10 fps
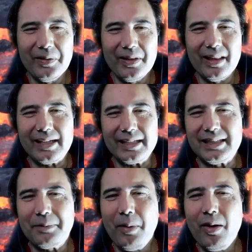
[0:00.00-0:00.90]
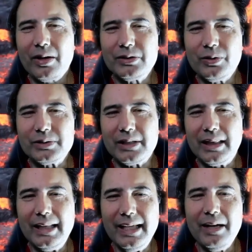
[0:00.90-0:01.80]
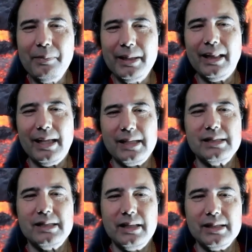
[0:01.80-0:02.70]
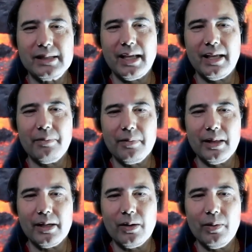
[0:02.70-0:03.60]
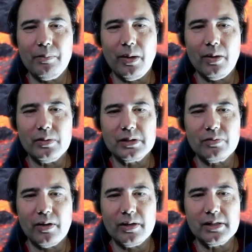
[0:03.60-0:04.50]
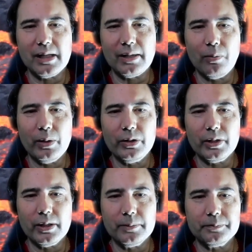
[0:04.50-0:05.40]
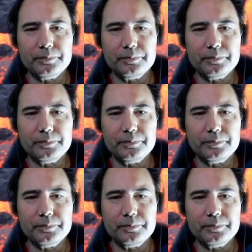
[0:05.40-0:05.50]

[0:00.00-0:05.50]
Like I said, the ball control is a little bit less in this game than going balls as far as like what you can